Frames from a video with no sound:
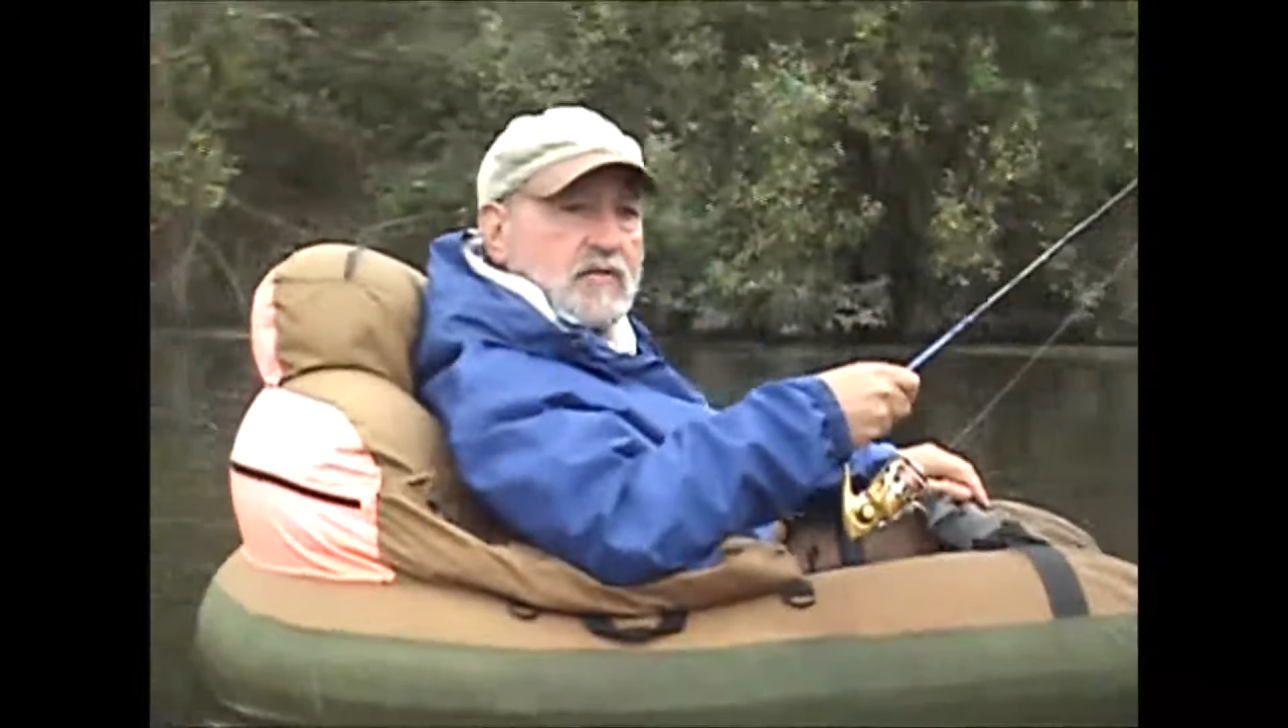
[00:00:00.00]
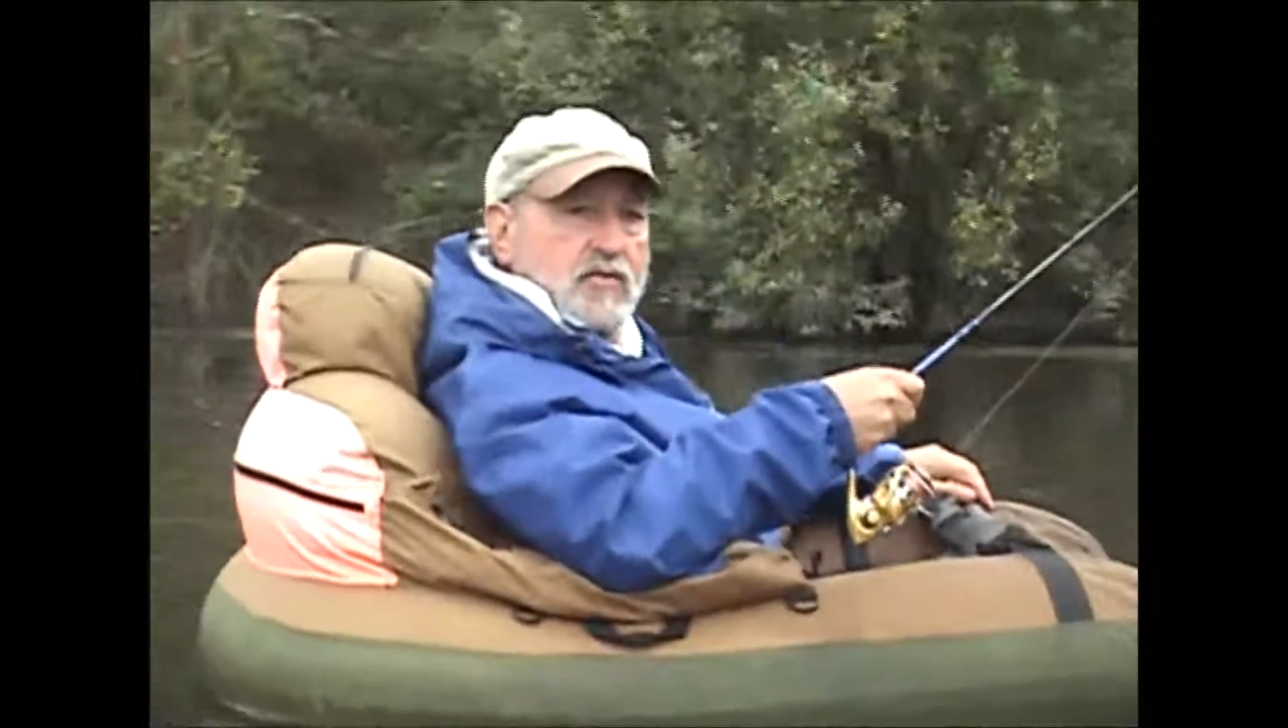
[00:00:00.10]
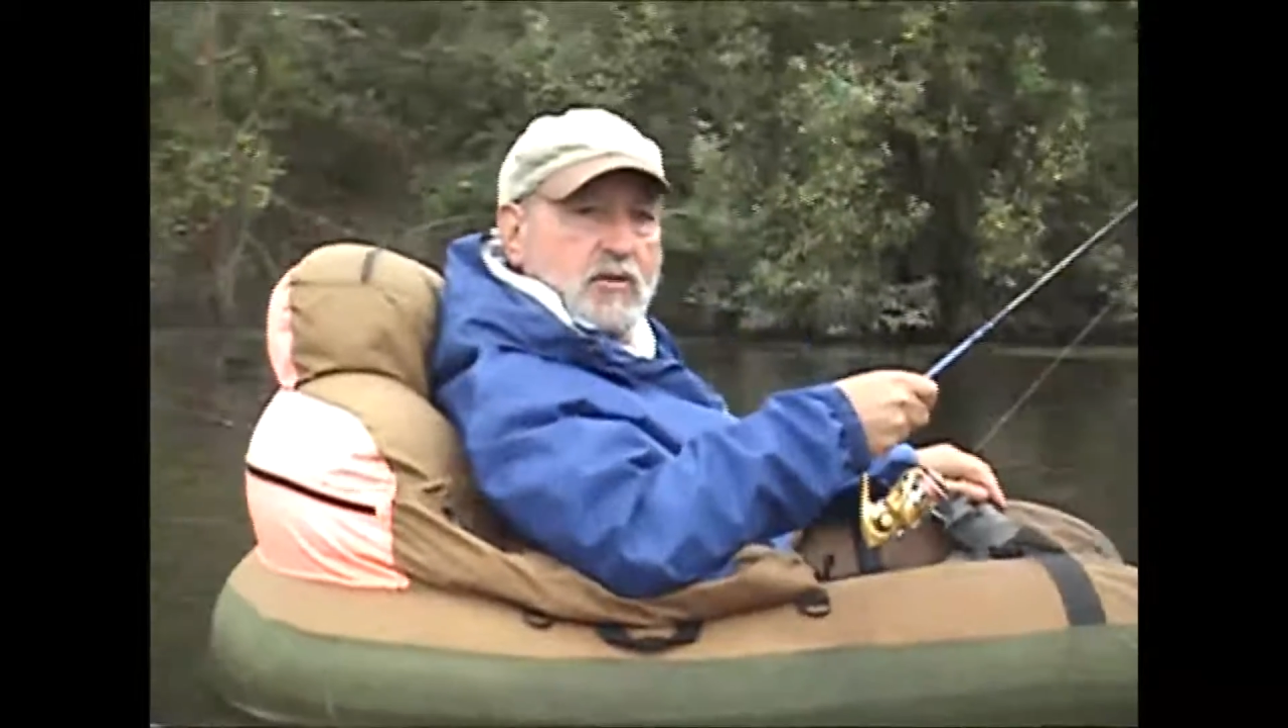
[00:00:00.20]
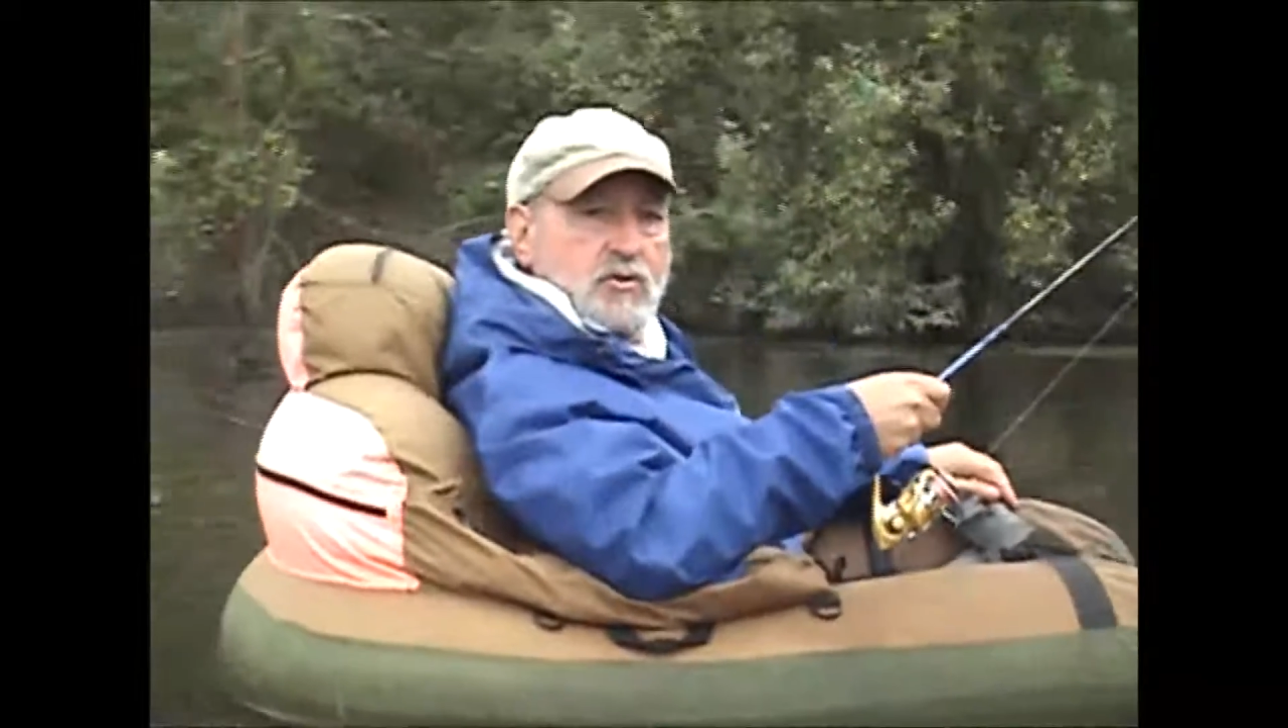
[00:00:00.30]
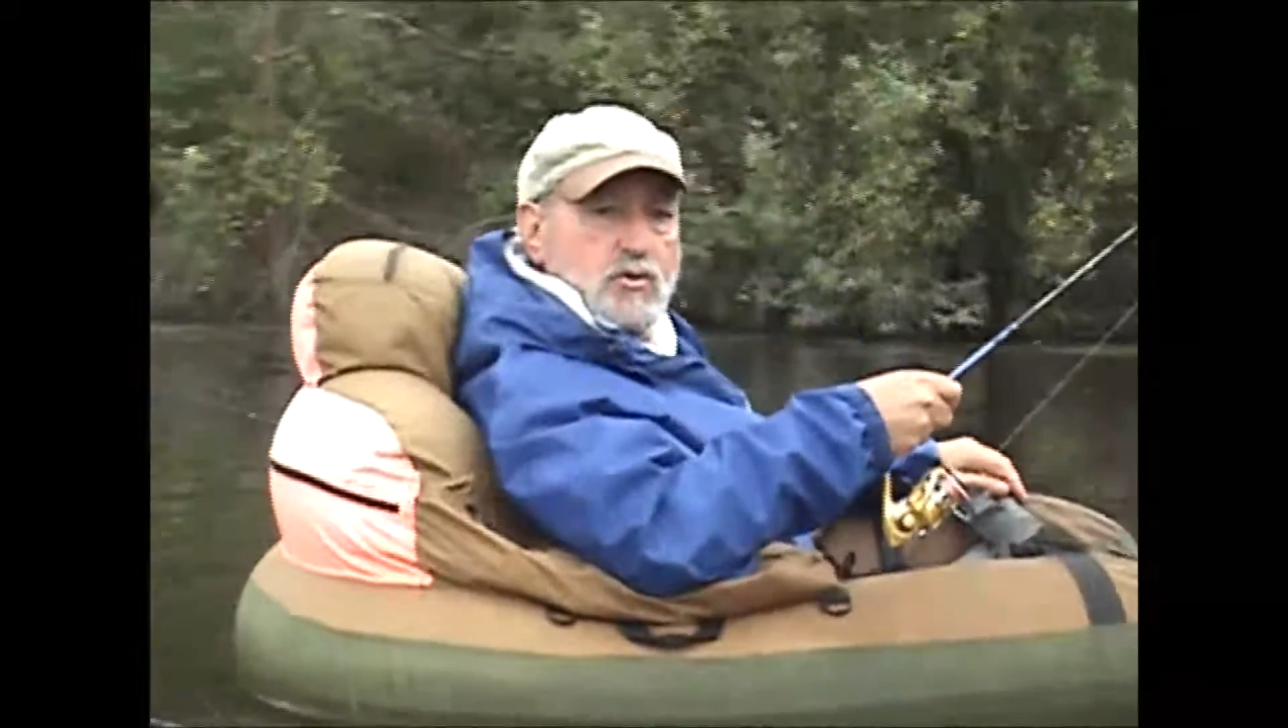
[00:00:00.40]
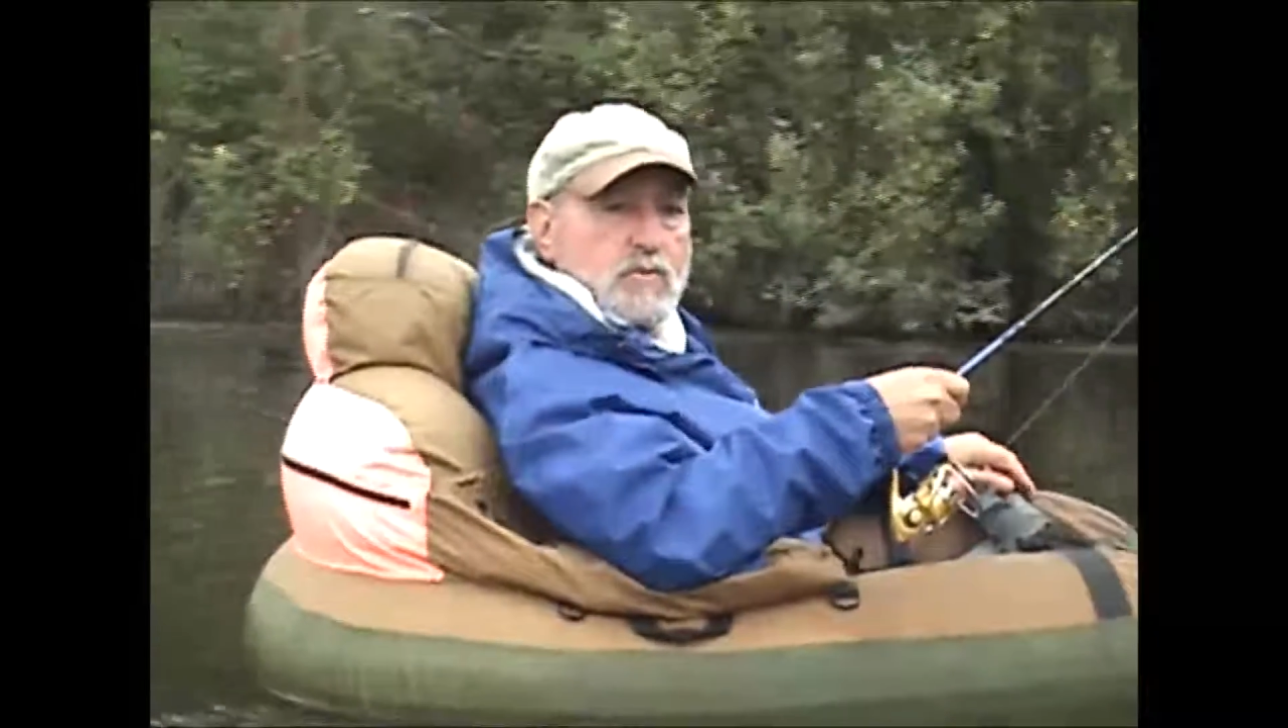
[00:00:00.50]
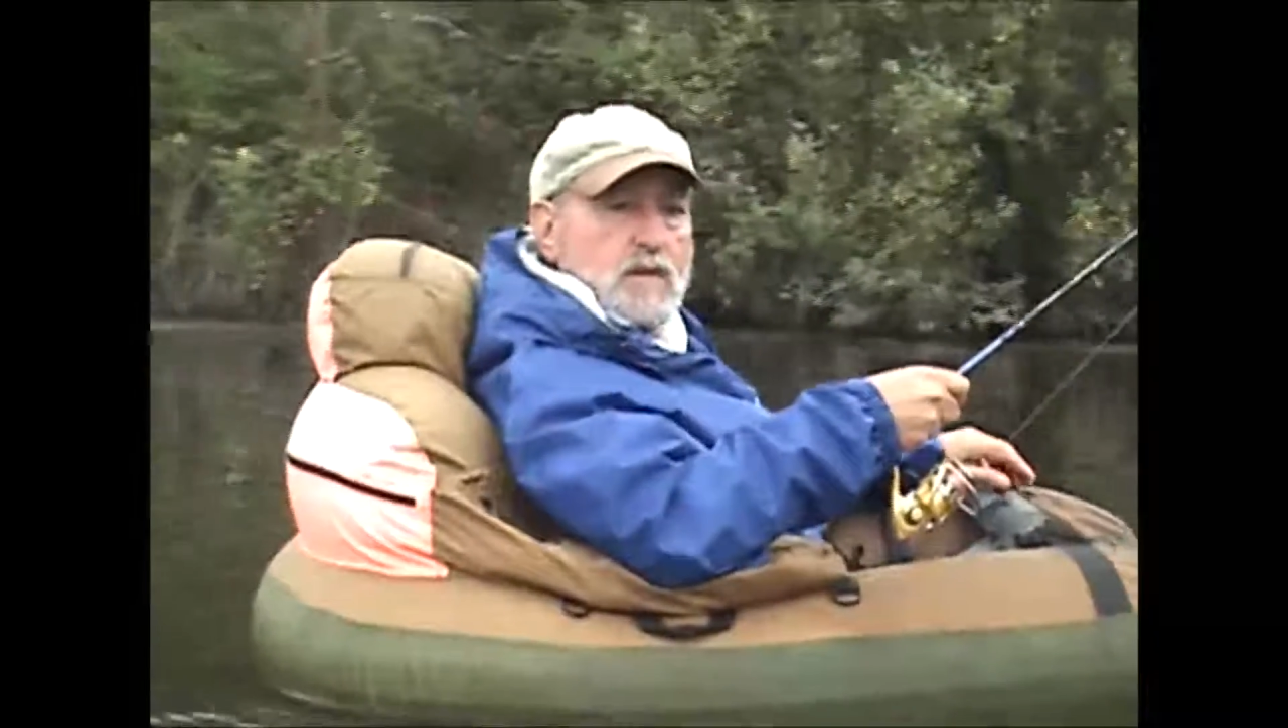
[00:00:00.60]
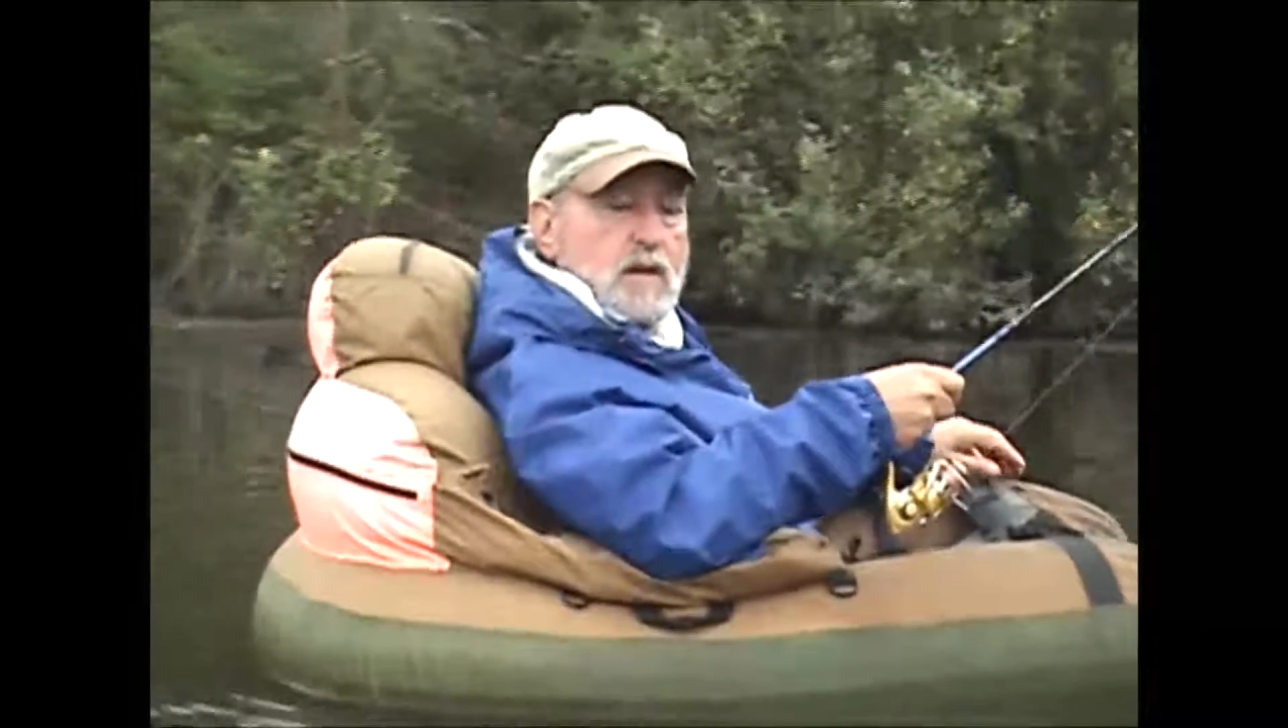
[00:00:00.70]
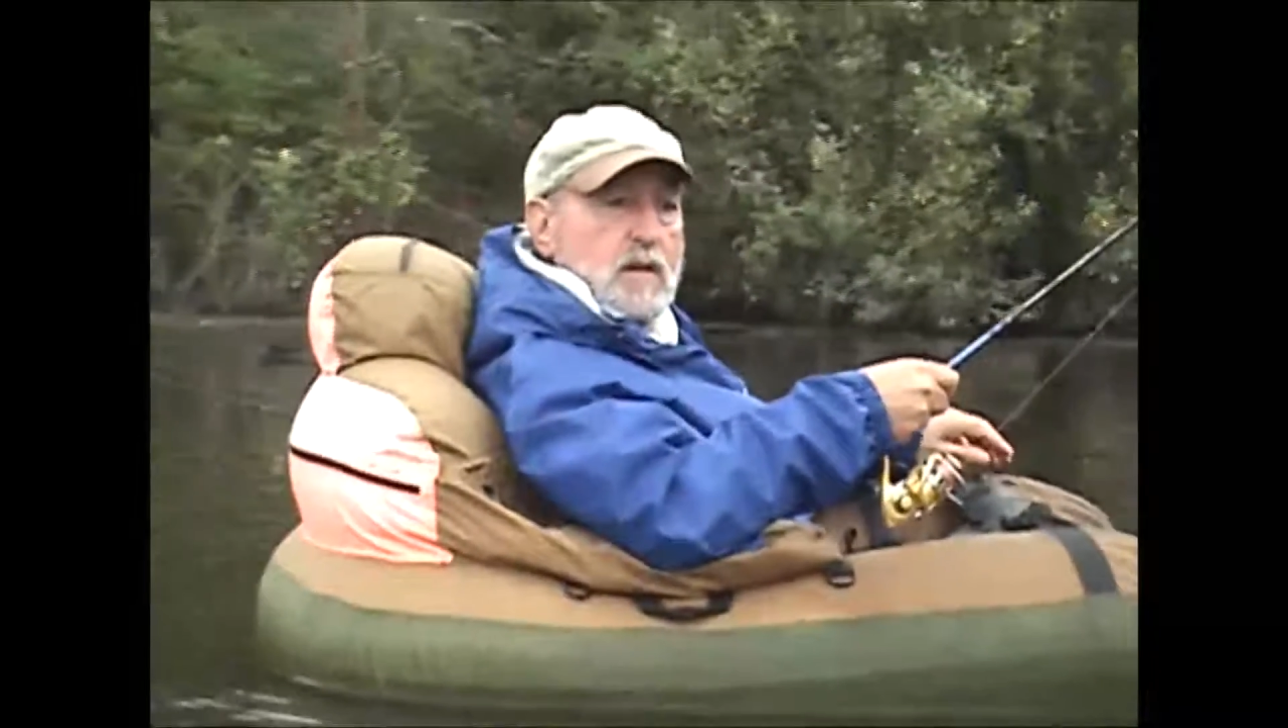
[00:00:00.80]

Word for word: float tubing,